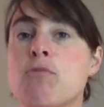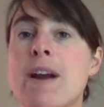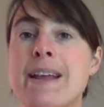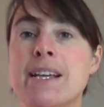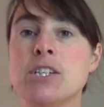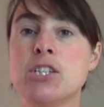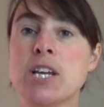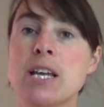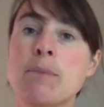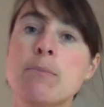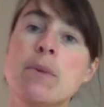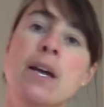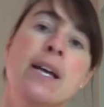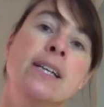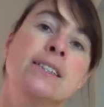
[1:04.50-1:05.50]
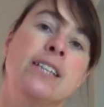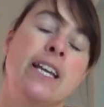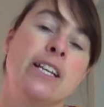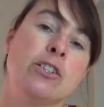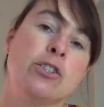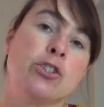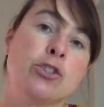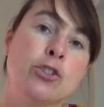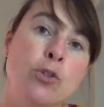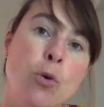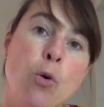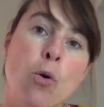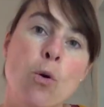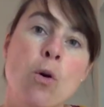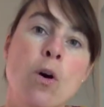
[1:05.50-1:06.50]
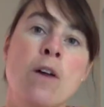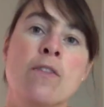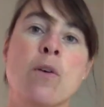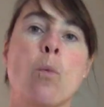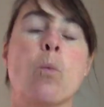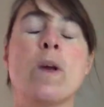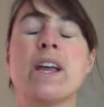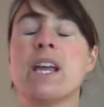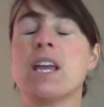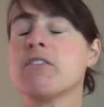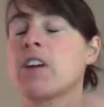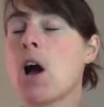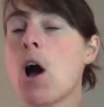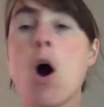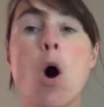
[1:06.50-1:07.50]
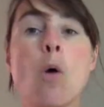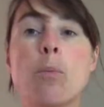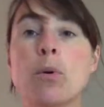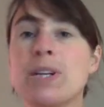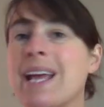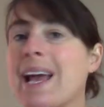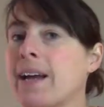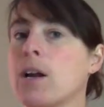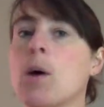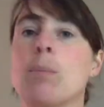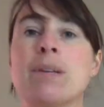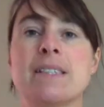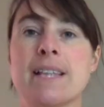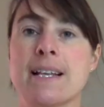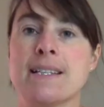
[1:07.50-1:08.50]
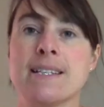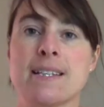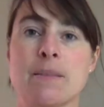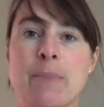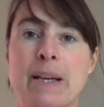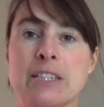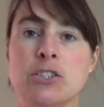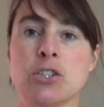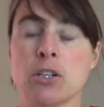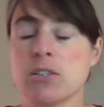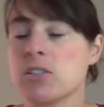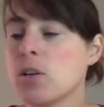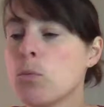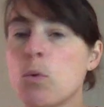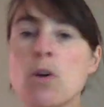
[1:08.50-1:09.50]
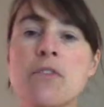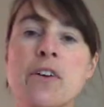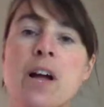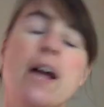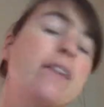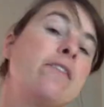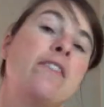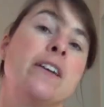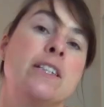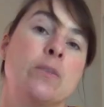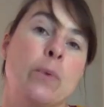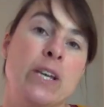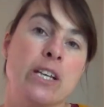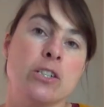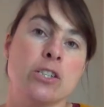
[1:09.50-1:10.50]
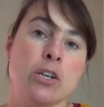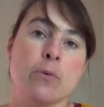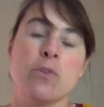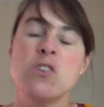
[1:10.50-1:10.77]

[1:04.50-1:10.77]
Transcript: regime to ensure that we're giving our whole body and our placenta the best chance. So what are the kind of things we can do?